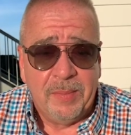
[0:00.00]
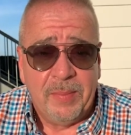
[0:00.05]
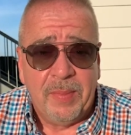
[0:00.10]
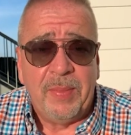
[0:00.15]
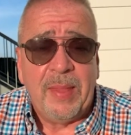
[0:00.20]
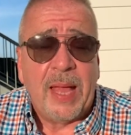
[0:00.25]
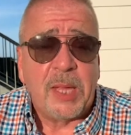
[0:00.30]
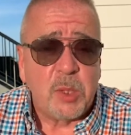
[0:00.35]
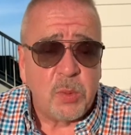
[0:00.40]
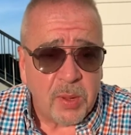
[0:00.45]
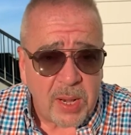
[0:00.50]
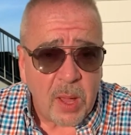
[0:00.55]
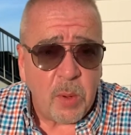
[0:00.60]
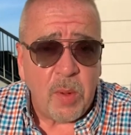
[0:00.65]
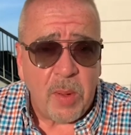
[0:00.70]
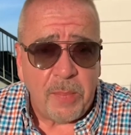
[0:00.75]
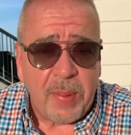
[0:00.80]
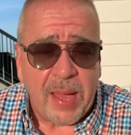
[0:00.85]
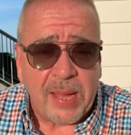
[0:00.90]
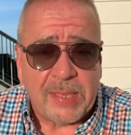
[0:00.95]
And that's when I
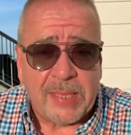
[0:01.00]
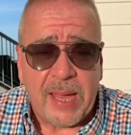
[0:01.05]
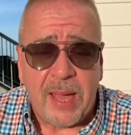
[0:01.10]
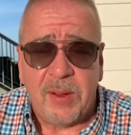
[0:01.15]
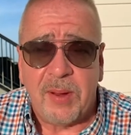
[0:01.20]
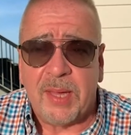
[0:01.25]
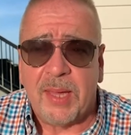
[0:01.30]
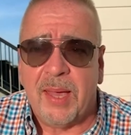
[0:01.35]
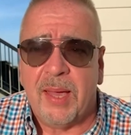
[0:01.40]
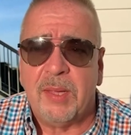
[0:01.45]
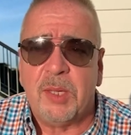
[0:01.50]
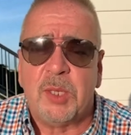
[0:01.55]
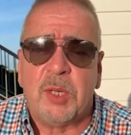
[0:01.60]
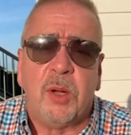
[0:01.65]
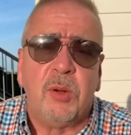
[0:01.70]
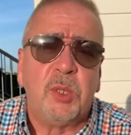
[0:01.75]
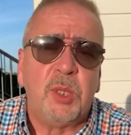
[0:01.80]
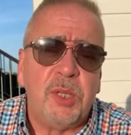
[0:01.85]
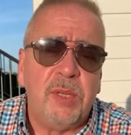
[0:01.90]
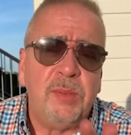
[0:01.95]
went back down again.
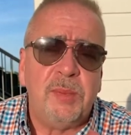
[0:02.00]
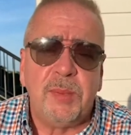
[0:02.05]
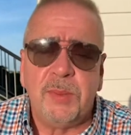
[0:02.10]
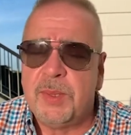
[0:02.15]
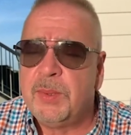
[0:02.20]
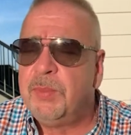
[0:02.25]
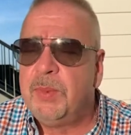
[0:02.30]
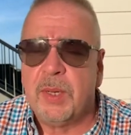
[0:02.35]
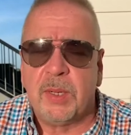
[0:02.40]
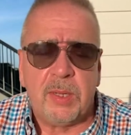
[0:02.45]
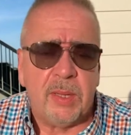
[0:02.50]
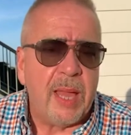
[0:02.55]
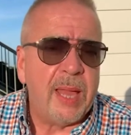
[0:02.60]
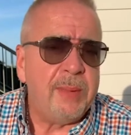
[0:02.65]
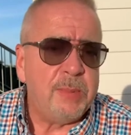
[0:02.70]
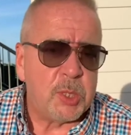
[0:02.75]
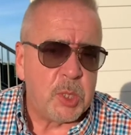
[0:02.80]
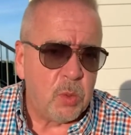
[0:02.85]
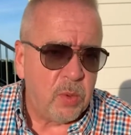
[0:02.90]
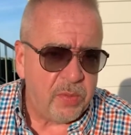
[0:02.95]
So she
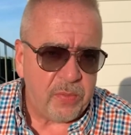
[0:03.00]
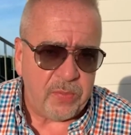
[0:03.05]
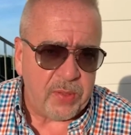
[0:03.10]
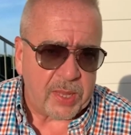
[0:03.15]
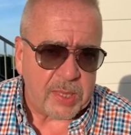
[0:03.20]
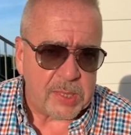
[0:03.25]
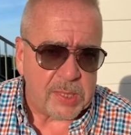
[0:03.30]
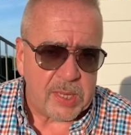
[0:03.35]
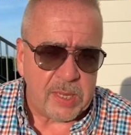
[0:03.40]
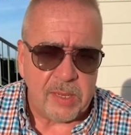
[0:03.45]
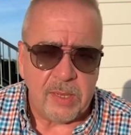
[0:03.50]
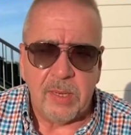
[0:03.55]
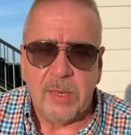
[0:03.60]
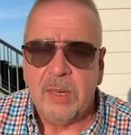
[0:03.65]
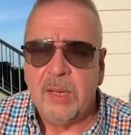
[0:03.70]
claims to have fixed it.